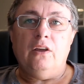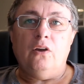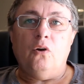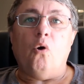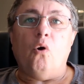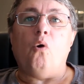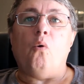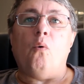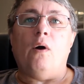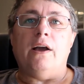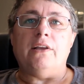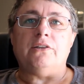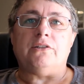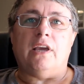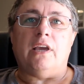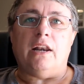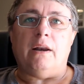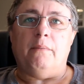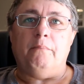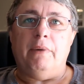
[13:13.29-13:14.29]
always
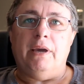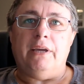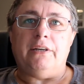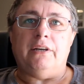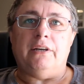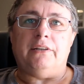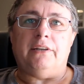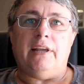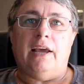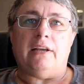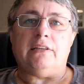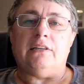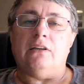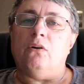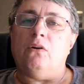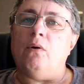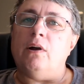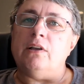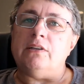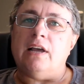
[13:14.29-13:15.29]
get a metered taxi.
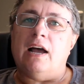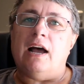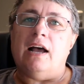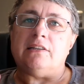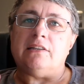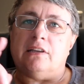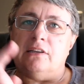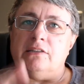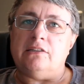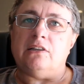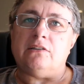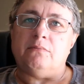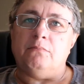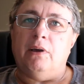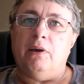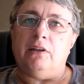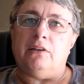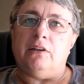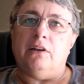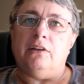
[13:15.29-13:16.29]
Always ask, is this
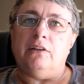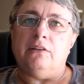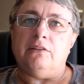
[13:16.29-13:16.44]
metered?